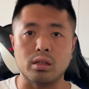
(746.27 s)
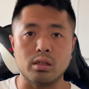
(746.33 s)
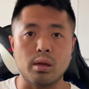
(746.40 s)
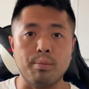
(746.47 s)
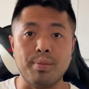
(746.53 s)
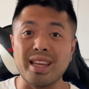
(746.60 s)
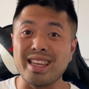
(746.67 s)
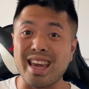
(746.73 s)

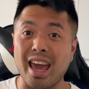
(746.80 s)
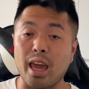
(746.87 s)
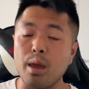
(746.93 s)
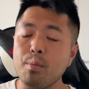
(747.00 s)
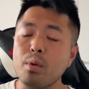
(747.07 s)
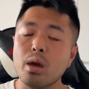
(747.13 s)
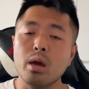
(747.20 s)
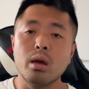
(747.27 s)
mid
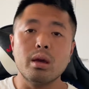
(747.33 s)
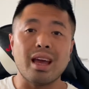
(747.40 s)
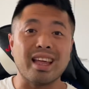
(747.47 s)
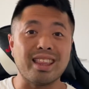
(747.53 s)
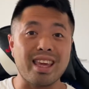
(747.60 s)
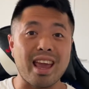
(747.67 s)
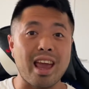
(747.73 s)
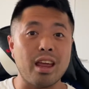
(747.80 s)
game. At
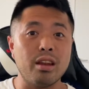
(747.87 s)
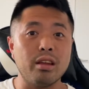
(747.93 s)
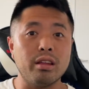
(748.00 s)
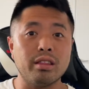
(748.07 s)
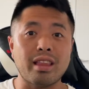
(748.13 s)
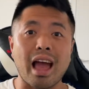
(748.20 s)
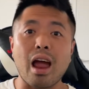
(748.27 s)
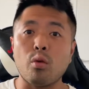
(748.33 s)
the end,
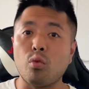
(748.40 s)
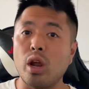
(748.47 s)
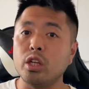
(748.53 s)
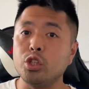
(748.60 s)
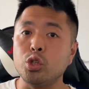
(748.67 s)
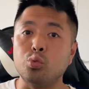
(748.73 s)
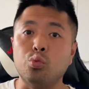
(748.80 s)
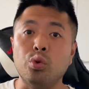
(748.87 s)
that
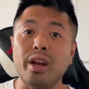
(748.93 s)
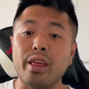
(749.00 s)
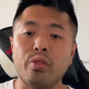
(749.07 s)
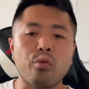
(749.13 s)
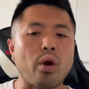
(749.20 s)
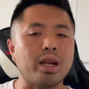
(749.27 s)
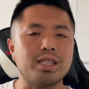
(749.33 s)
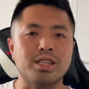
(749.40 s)
Regi really
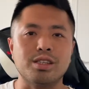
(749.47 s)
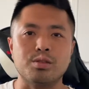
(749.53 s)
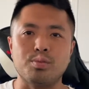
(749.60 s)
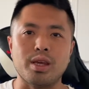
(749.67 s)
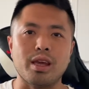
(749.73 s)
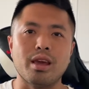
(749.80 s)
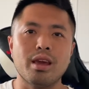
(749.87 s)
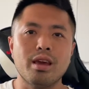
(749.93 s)
threatened
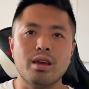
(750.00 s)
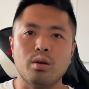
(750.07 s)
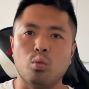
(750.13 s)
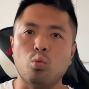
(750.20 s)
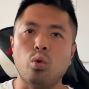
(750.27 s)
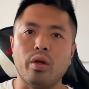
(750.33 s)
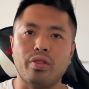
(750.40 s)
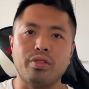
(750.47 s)
me
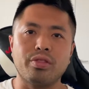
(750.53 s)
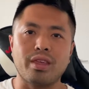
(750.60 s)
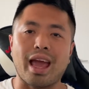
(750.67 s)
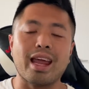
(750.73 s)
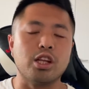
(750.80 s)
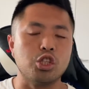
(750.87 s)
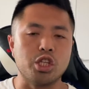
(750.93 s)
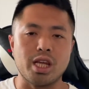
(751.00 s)
with the
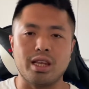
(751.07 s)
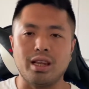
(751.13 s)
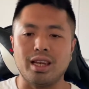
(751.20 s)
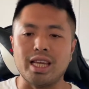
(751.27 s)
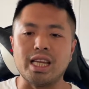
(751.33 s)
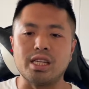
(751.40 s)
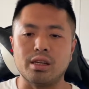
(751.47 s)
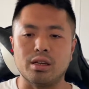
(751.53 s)
energy
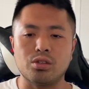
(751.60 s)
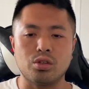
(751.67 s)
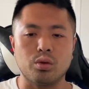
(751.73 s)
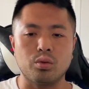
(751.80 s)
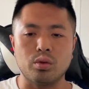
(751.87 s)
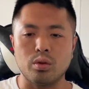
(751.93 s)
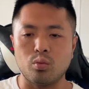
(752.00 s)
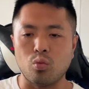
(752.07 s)
lead here.
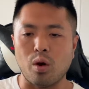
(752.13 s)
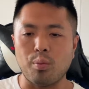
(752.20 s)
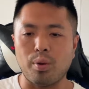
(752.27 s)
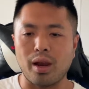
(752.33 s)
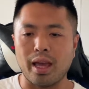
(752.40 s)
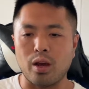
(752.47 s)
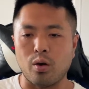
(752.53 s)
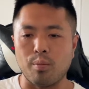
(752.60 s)
So well
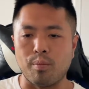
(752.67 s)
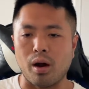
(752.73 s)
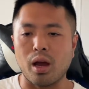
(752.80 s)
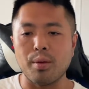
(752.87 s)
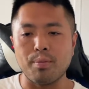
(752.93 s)
played on my